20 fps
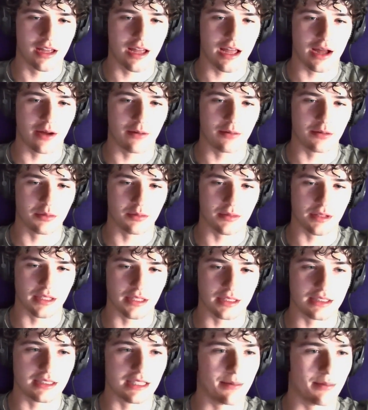helped me
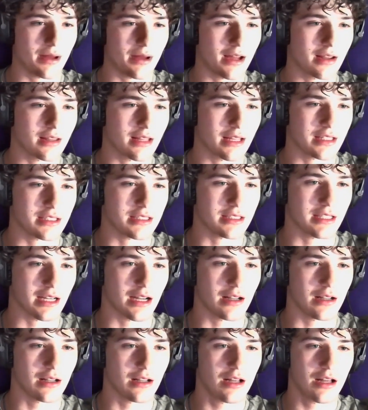step out of that
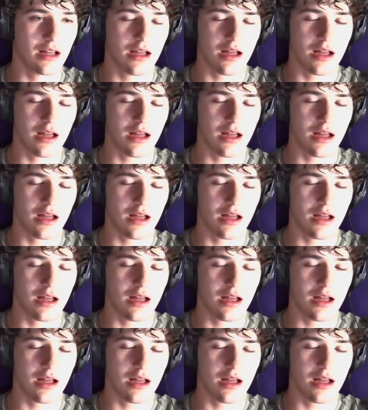shell.